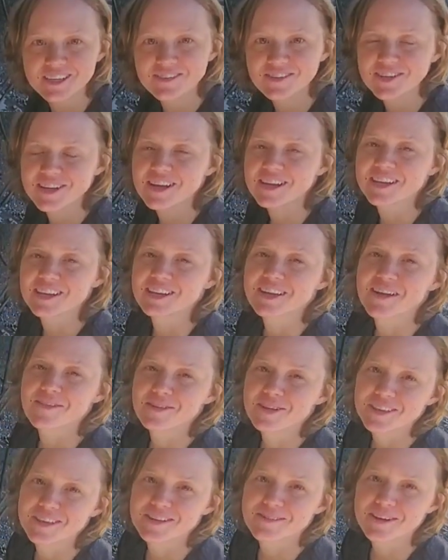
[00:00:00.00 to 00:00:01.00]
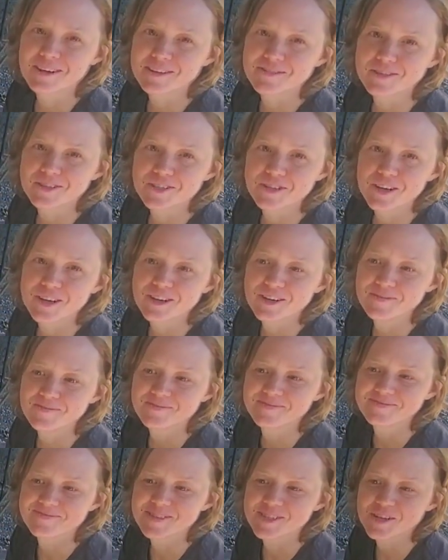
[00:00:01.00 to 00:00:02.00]
getting everything ready for trail.
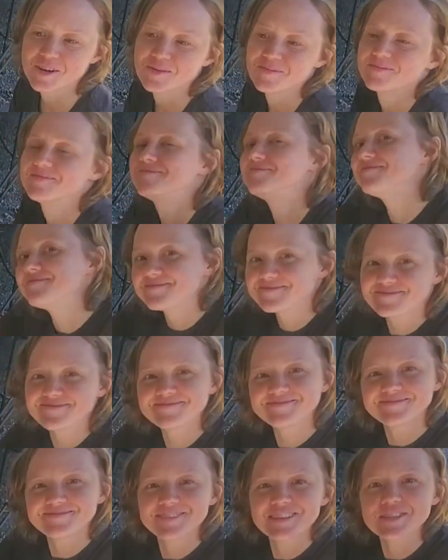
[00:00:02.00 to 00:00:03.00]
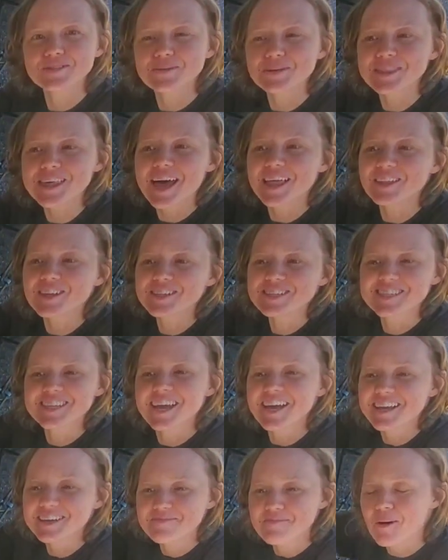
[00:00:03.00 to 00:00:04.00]
So that's what that looks
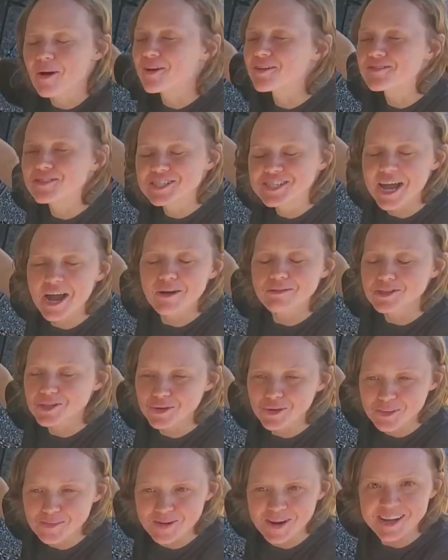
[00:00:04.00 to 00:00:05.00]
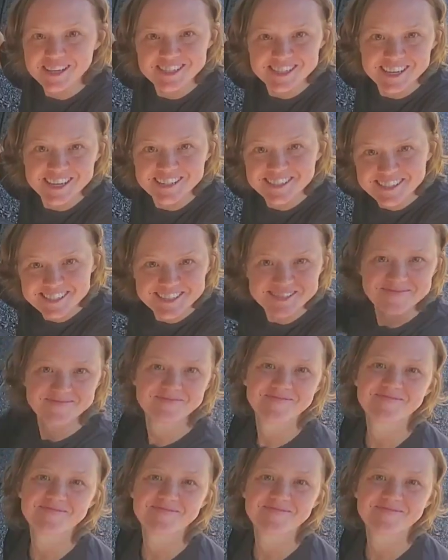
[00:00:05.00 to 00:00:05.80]
like, part of the town chore process.